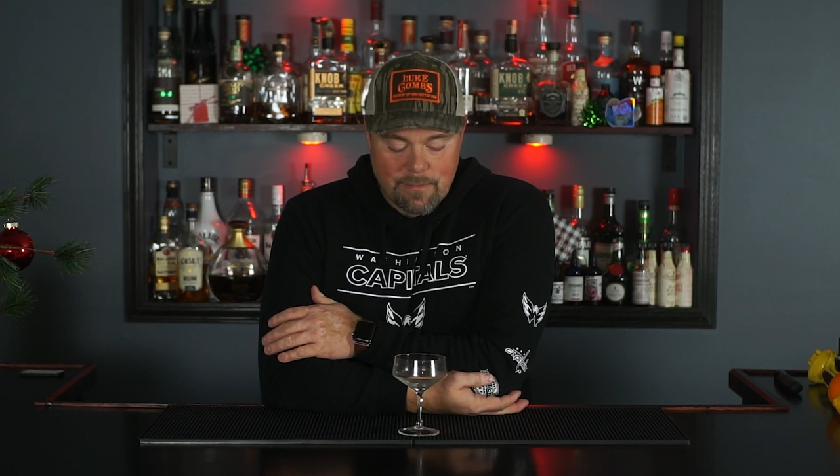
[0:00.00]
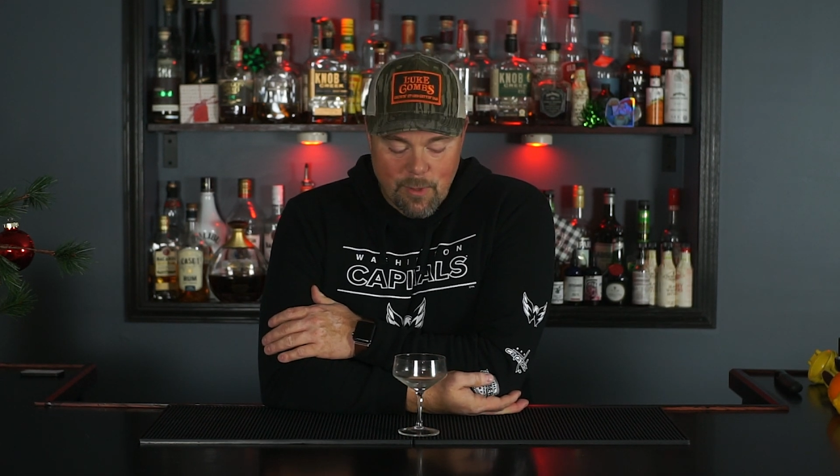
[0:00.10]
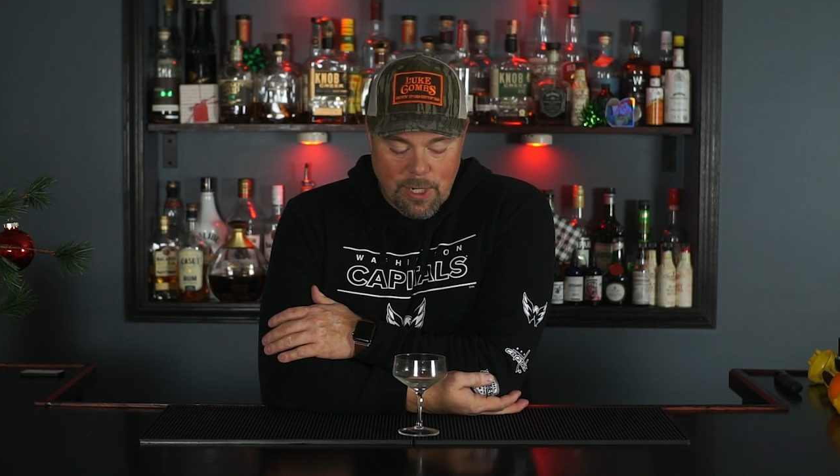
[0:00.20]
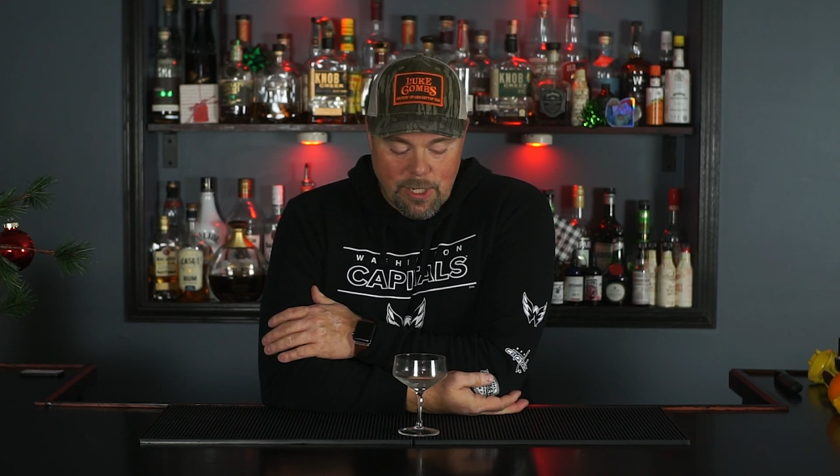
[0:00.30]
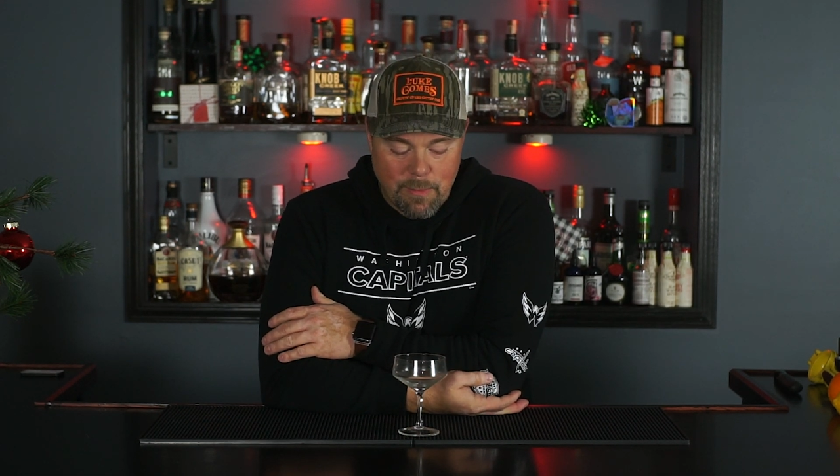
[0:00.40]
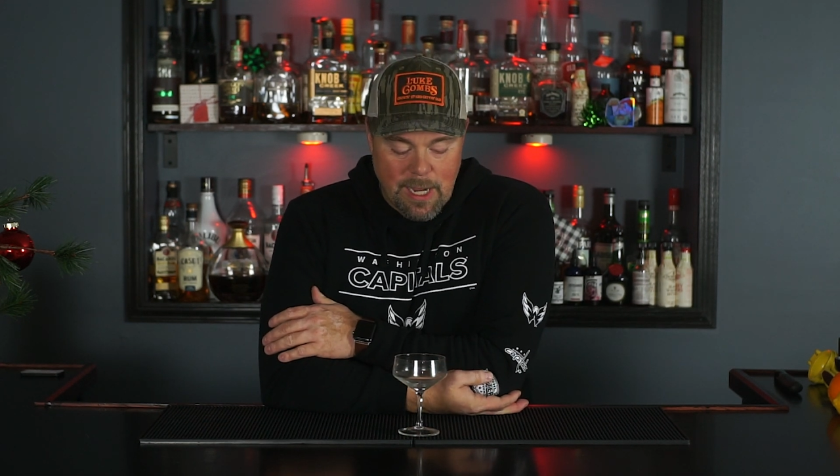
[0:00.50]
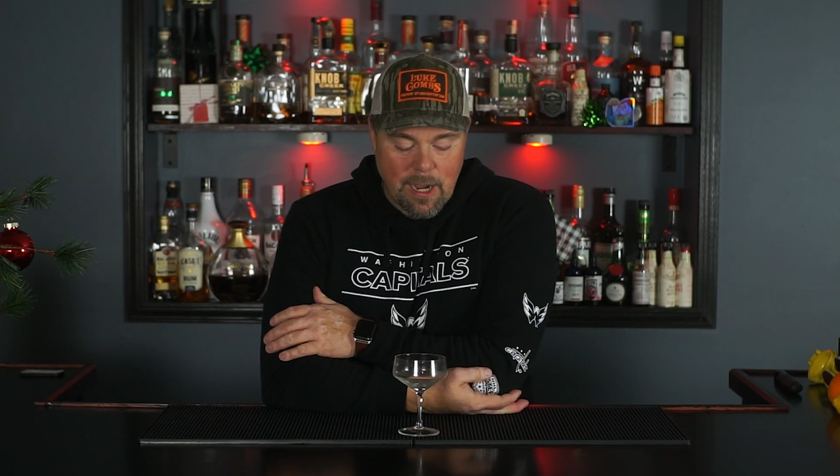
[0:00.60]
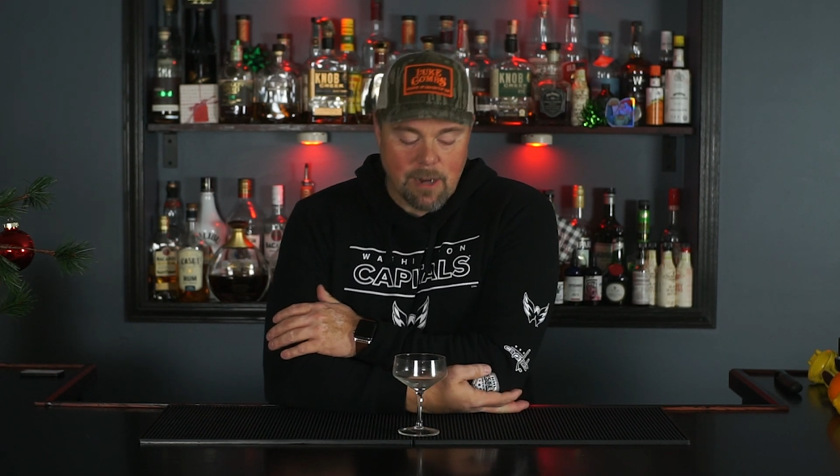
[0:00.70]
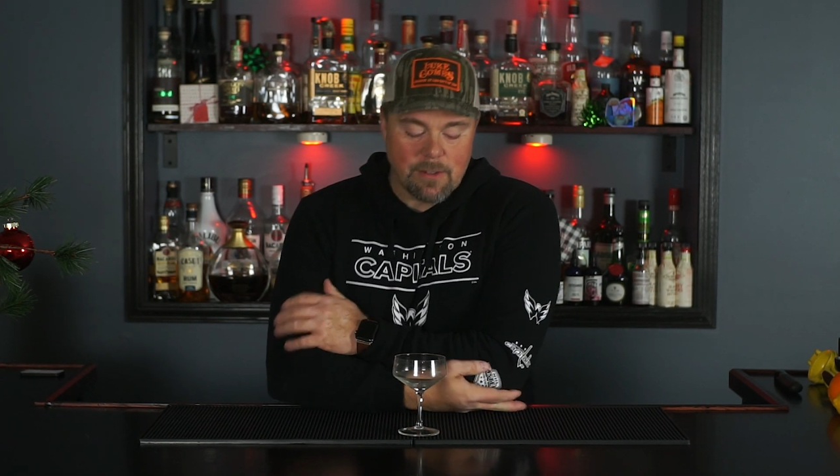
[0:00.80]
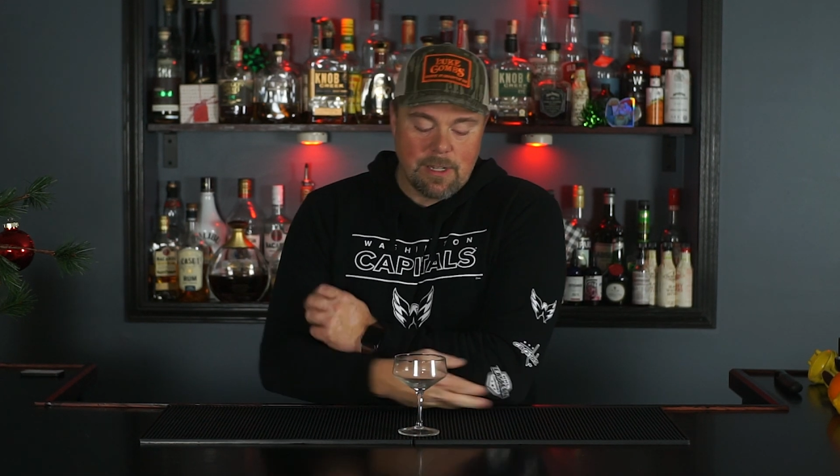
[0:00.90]
we're gonna make
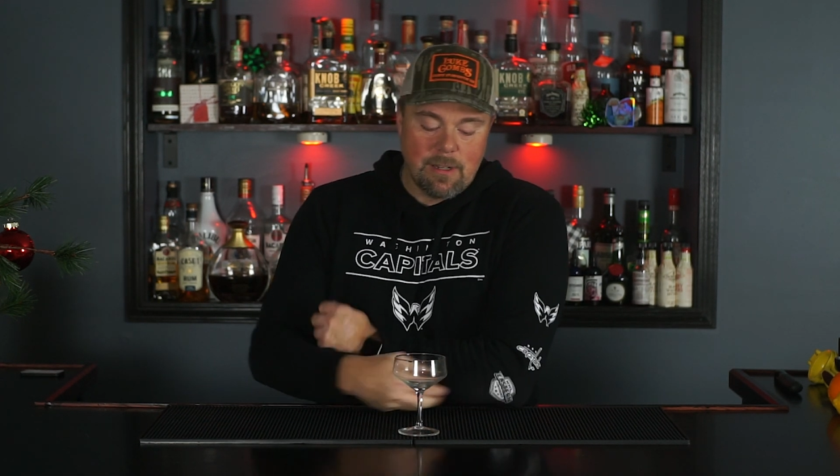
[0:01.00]
ours in